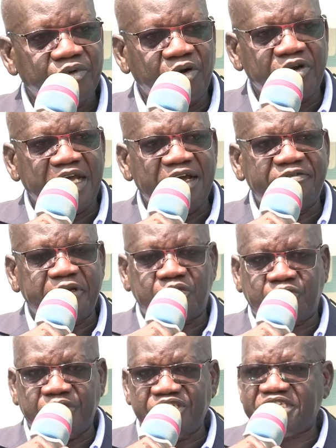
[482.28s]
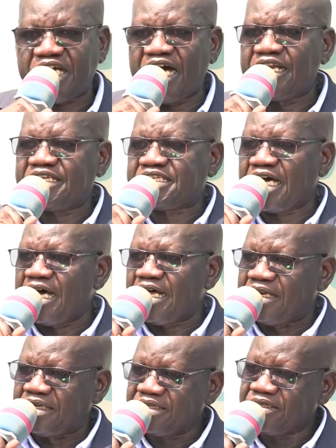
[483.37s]
on every twist and
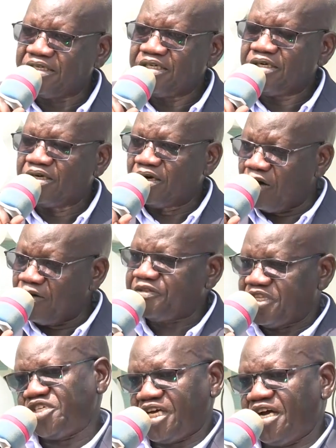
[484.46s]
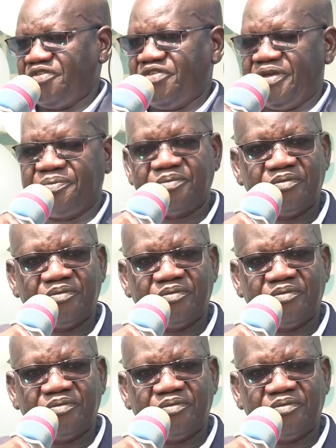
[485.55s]
turn of this country.